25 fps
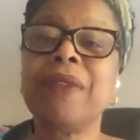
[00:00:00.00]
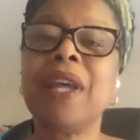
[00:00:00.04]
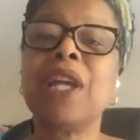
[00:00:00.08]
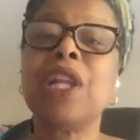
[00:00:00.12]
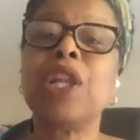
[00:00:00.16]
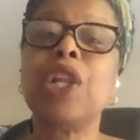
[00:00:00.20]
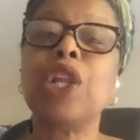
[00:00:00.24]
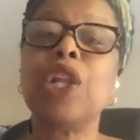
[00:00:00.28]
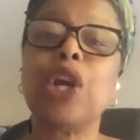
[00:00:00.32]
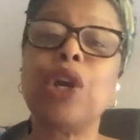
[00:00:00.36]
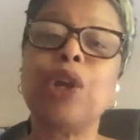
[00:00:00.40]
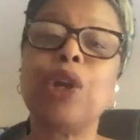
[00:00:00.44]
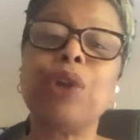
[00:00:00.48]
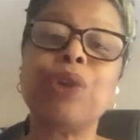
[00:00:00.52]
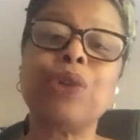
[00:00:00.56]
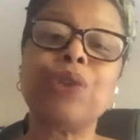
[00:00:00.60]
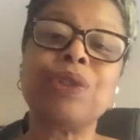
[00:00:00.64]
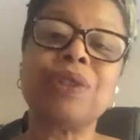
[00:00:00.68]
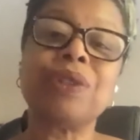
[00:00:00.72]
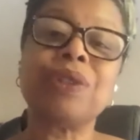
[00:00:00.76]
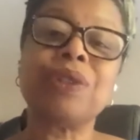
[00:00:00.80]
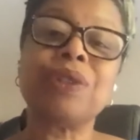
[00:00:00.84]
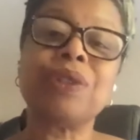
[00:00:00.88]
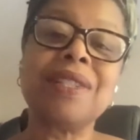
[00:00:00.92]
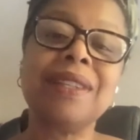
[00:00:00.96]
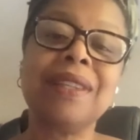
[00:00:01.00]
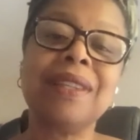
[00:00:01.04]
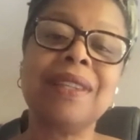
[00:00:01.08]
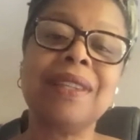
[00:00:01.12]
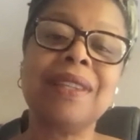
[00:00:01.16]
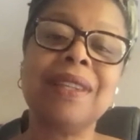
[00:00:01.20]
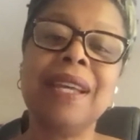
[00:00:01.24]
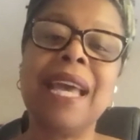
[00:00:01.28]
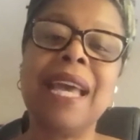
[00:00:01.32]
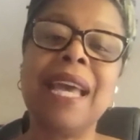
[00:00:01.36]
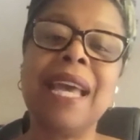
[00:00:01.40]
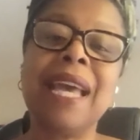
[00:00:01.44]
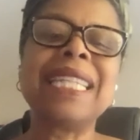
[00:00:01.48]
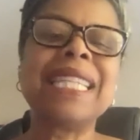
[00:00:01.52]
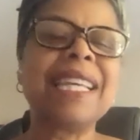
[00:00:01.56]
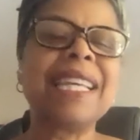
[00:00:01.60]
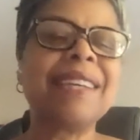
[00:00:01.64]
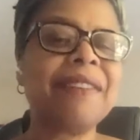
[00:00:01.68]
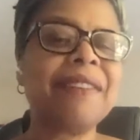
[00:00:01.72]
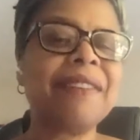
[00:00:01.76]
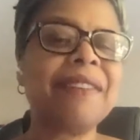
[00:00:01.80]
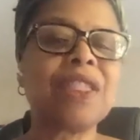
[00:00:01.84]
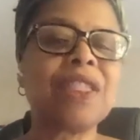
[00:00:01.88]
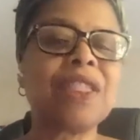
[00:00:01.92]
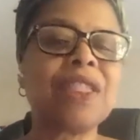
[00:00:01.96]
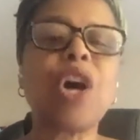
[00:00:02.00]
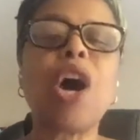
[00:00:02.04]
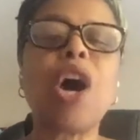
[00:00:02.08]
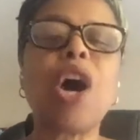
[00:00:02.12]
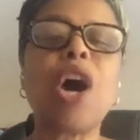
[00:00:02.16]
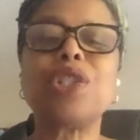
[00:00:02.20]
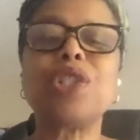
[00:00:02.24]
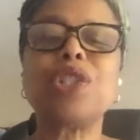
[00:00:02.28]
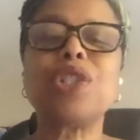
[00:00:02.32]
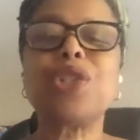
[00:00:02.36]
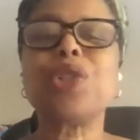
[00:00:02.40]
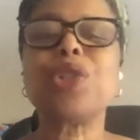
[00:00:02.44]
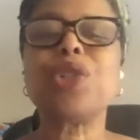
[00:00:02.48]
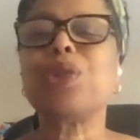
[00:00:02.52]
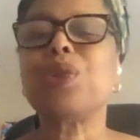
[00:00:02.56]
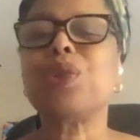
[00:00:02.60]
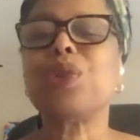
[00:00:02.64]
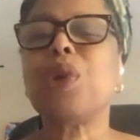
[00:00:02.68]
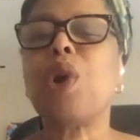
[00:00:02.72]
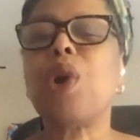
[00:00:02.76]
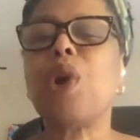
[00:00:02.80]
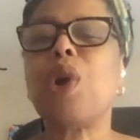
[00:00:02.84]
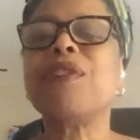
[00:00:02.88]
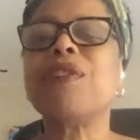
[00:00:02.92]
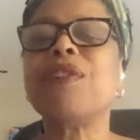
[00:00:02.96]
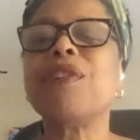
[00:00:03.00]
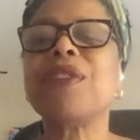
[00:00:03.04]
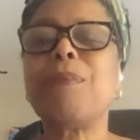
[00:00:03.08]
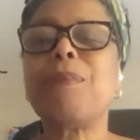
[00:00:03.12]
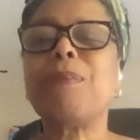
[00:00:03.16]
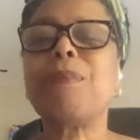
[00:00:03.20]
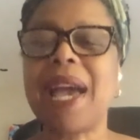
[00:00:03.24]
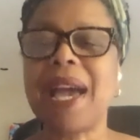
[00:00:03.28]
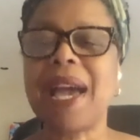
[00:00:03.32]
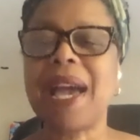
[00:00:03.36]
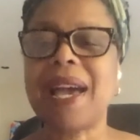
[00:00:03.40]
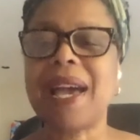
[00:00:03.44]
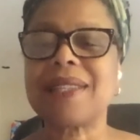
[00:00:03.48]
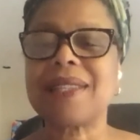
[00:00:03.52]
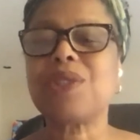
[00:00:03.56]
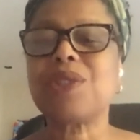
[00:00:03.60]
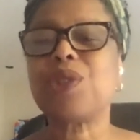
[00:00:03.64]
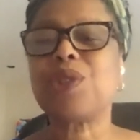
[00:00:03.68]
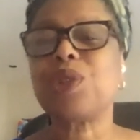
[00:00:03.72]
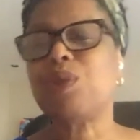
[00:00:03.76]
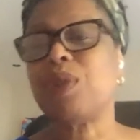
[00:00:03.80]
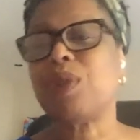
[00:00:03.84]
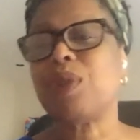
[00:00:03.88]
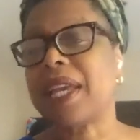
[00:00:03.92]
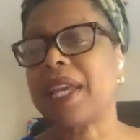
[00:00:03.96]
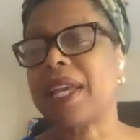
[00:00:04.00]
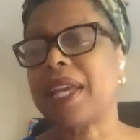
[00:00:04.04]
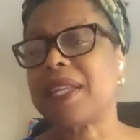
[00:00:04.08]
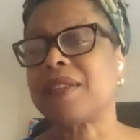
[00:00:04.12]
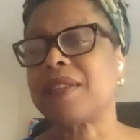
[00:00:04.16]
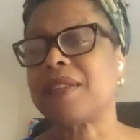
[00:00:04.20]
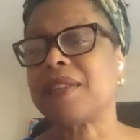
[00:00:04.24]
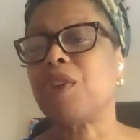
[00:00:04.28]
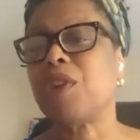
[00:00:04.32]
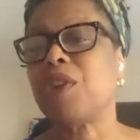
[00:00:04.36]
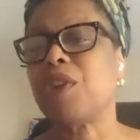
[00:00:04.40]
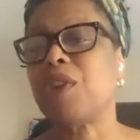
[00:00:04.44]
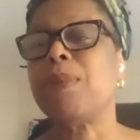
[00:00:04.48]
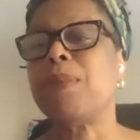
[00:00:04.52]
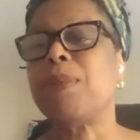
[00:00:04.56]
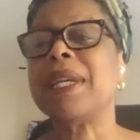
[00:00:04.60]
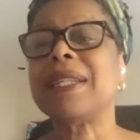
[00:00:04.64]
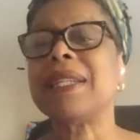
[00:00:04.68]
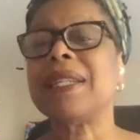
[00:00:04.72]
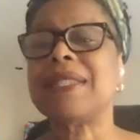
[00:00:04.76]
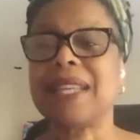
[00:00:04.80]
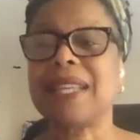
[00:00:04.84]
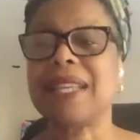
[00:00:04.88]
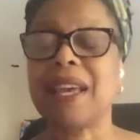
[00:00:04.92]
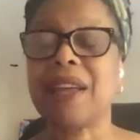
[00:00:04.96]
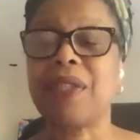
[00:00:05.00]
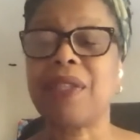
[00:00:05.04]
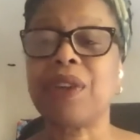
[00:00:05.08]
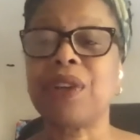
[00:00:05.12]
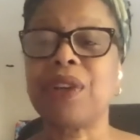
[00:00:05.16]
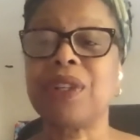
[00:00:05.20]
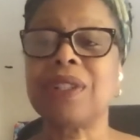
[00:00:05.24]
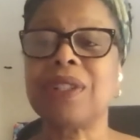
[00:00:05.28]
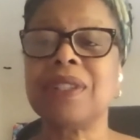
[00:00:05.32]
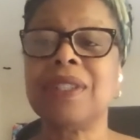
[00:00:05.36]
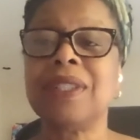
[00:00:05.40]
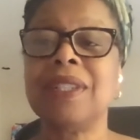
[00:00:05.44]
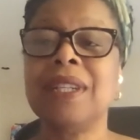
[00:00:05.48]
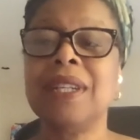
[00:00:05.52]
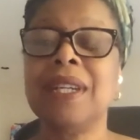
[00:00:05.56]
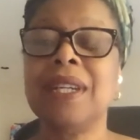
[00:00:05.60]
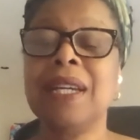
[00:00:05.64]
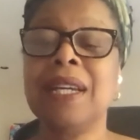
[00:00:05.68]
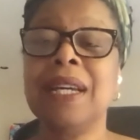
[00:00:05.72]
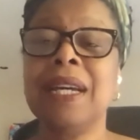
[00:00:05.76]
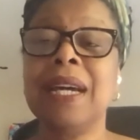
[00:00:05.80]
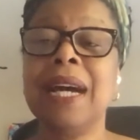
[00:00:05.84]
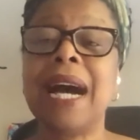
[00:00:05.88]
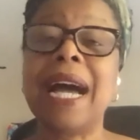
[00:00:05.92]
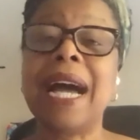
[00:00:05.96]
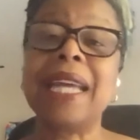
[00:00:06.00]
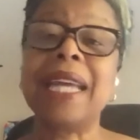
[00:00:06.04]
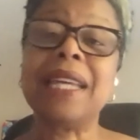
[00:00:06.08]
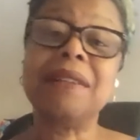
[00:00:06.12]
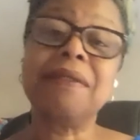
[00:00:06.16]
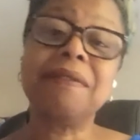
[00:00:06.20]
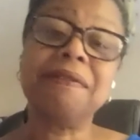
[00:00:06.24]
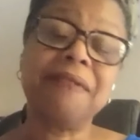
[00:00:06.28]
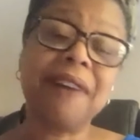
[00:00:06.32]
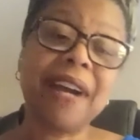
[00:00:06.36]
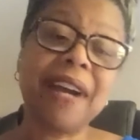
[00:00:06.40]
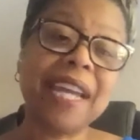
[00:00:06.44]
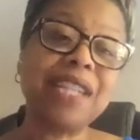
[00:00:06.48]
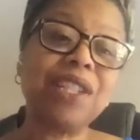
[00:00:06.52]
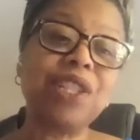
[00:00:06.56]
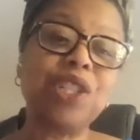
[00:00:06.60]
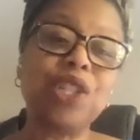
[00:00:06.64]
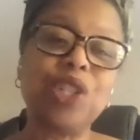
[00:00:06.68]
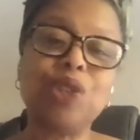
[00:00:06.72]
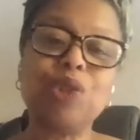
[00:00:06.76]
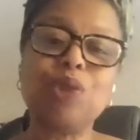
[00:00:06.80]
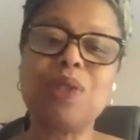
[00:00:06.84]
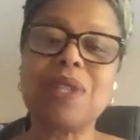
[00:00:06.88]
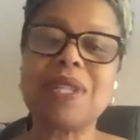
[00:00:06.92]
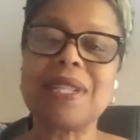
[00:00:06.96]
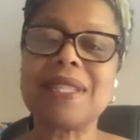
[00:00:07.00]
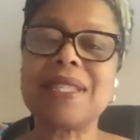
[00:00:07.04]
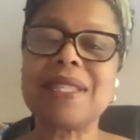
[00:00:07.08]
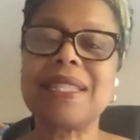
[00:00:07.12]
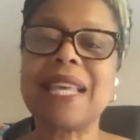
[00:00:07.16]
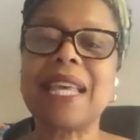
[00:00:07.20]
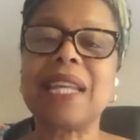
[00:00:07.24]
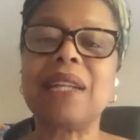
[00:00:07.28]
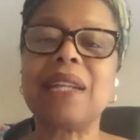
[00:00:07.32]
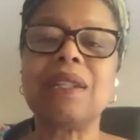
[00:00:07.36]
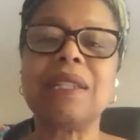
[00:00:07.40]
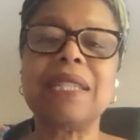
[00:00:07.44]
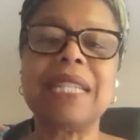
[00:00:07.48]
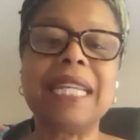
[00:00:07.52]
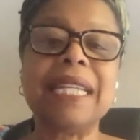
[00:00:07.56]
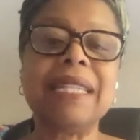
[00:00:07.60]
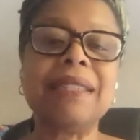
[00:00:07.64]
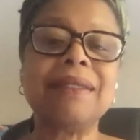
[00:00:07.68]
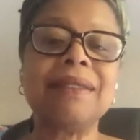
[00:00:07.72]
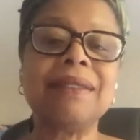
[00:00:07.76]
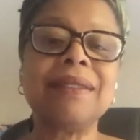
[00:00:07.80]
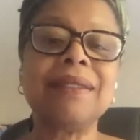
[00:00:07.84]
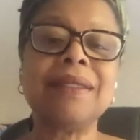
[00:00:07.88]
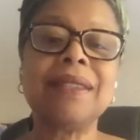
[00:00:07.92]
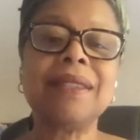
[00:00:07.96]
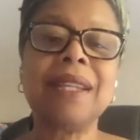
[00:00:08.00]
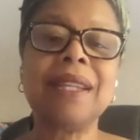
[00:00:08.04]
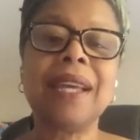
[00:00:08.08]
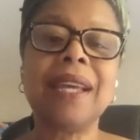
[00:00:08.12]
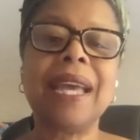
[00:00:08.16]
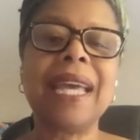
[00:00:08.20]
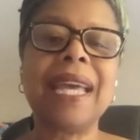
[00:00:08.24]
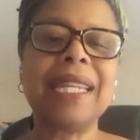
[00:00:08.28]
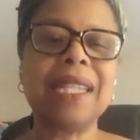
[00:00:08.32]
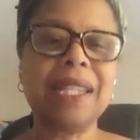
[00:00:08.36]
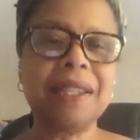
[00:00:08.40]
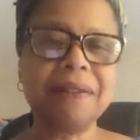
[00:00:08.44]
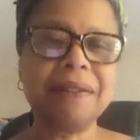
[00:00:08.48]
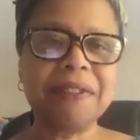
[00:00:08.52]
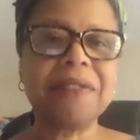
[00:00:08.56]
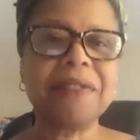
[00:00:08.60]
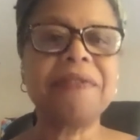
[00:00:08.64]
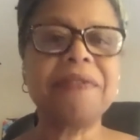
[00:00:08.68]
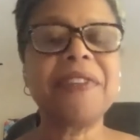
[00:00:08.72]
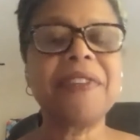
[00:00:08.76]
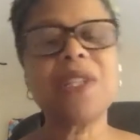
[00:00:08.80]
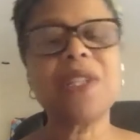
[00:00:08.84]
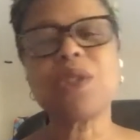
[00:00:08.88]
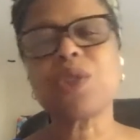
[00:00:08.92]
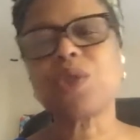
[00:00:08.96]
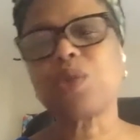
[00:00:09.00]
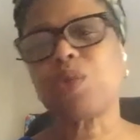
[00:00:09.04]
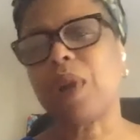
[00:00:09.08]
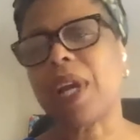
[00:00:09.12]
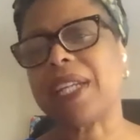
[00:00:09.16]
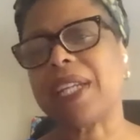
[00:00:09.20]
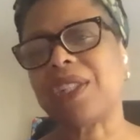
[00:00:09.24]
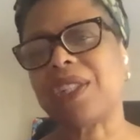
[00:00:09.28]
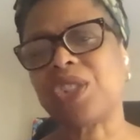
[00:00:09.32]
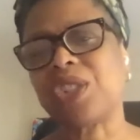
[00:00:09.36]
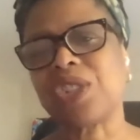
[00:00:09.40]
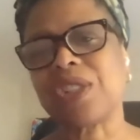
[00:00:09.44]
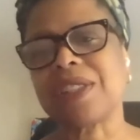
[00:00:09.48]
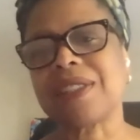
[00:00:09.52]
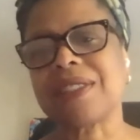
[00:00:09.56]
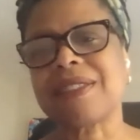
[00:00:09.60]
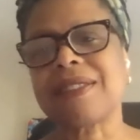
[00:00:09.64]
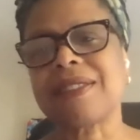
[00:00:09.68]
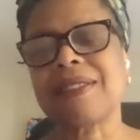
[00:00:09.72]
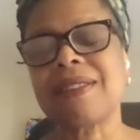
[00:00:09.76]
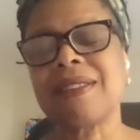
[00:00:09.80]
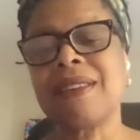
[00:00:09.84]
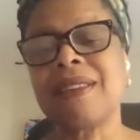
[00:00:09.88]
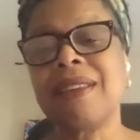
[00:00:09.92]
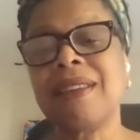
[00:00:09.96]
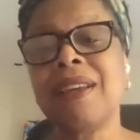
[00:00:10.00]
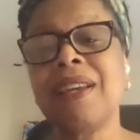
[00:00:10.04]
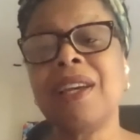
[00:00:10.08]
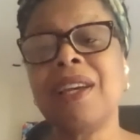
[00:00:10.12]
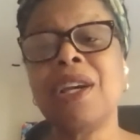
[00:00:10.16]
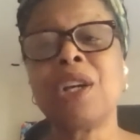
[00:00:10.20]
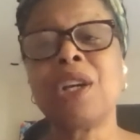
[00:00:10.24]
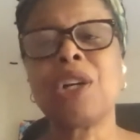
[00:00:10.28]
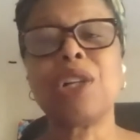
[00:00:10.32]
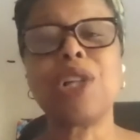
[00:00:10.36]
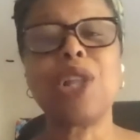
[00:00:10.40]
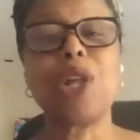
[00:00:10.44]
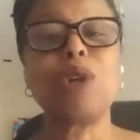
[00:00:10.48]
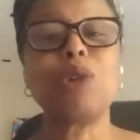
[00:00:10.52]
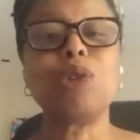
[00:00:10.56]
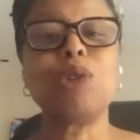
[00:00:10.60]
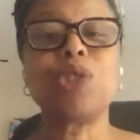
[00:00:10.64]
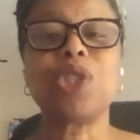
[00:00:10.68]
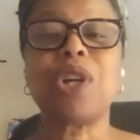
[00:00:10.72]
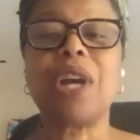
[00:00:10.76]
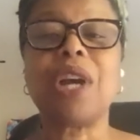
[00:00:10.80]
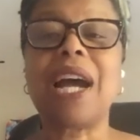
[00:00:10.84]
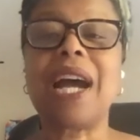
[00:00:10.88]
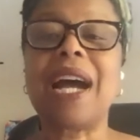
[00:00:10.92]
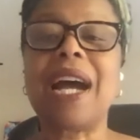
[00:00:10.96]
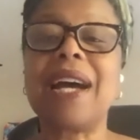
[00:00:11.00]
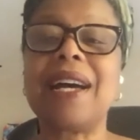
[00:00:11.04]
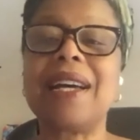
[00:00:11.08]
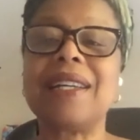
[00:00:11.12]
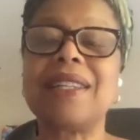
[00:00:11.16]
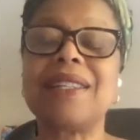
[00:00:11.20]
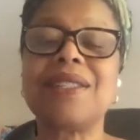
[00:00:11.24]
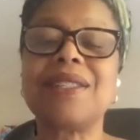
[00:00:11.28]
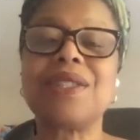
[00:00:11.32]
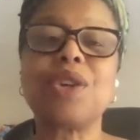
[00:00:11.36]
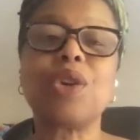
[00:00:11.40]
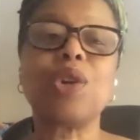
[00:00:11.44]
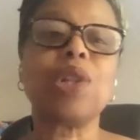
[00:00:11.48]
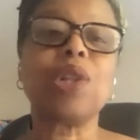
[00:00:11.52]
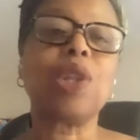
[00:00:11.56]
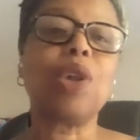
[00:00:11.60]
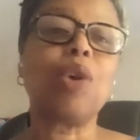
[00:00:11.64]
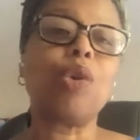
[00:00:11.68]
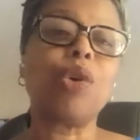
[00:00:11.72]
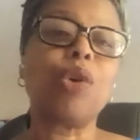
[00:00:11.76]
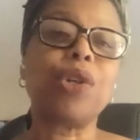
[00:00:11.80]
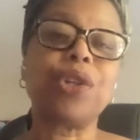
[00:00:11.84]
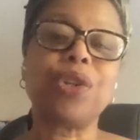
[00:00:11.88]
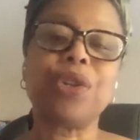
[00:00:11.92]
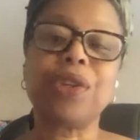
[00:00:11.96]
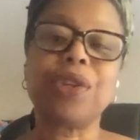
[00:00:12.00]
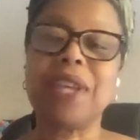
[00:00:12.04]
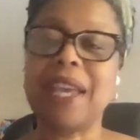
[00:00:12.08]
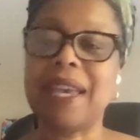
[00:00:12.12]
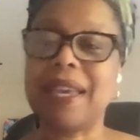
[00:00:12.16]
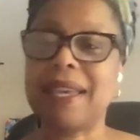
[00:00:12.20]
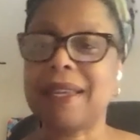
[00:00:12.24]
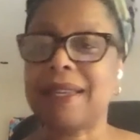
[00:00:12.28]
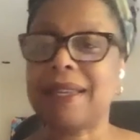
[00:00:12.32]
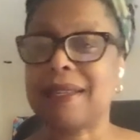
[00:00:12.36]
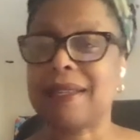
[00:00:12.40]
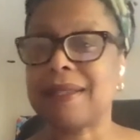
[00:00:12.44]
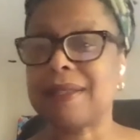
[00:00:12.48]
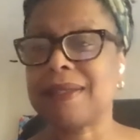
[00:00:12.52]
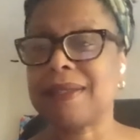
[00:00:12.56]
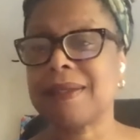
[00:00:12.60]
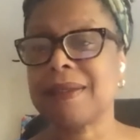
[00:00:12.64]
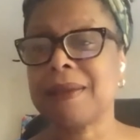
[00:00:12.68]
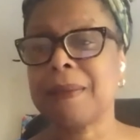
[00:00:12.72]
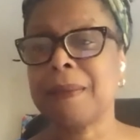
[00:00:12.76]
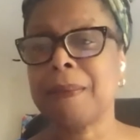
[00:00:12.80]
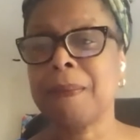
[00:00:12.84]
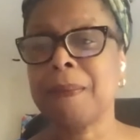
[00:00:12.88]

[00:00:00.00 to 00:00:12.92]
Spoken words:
learned, and given thought to over the past 2 days of your being together, I invite you to settle in, and if it feels righteous, close your eyes or lower your gaze.